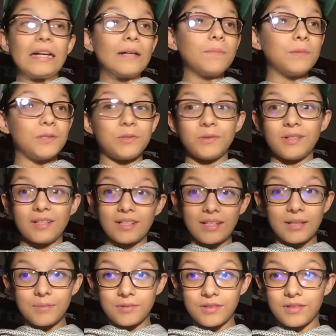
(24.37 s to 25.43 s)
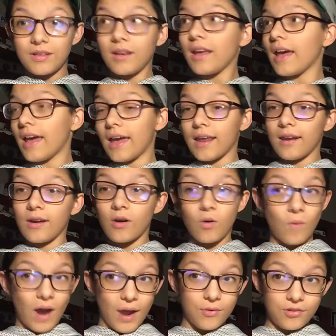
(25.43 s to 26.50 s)
between Clemson and
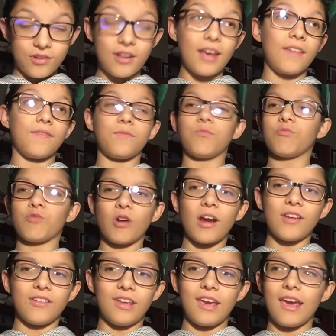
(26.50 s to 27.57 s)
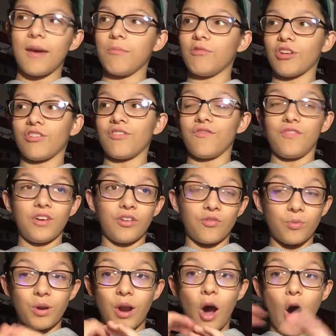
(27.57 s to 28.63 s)
Ohio State. Crazy game. Justin Fields
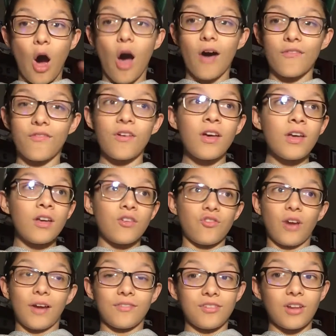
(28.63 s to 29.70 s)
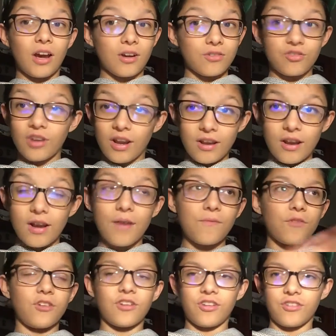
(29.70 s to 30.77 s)
went off. Draft stock trending up
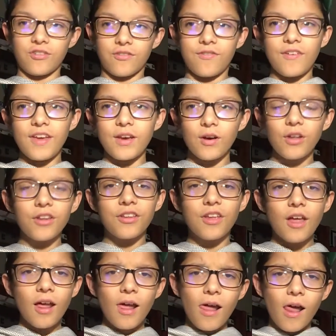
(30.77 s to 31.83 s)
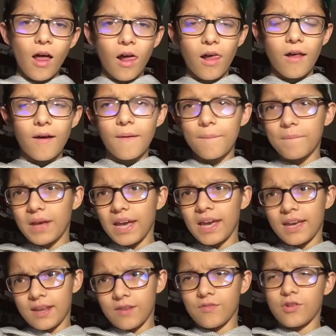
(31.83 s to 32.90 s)
for Justin Fields.
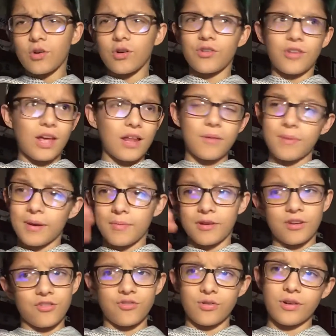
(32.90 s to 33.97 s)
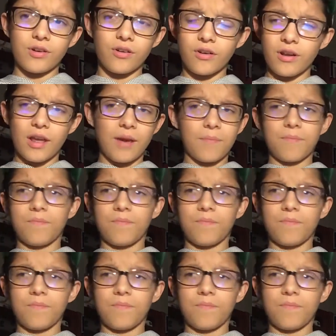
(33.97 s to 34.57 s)
And of course, Alabama destroyed Notre Dame.